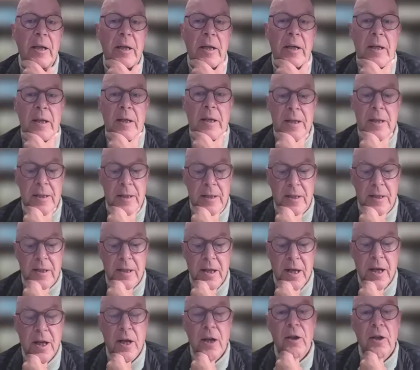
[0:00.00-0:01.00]
It's
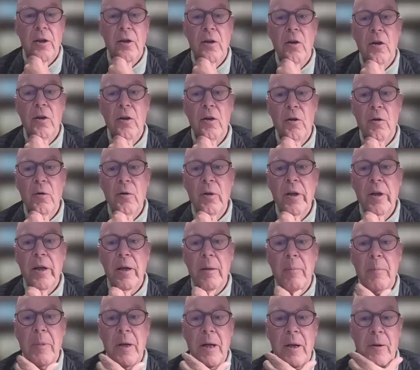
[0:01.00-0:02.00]
not only
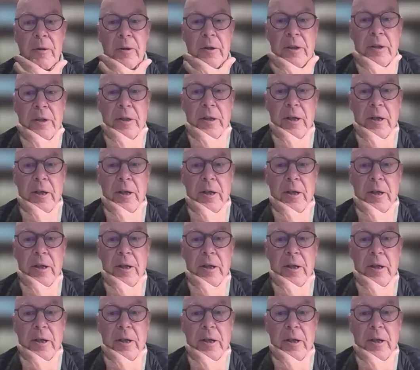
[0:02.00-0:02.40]
about